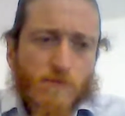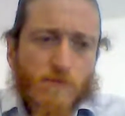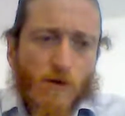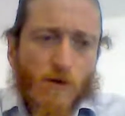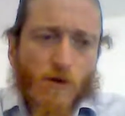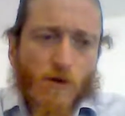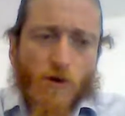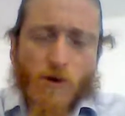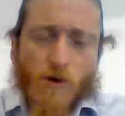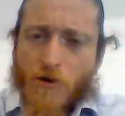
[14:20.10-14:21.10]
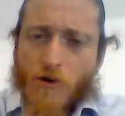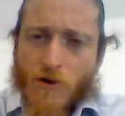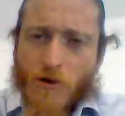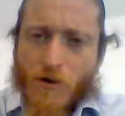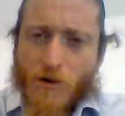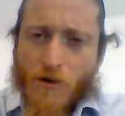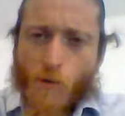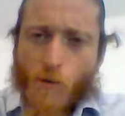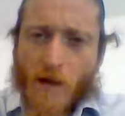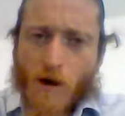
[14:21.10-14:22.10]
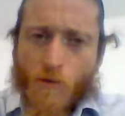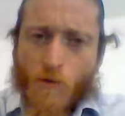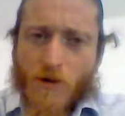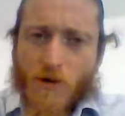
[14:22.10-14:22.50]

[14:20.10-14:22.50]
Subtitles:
you're working on what you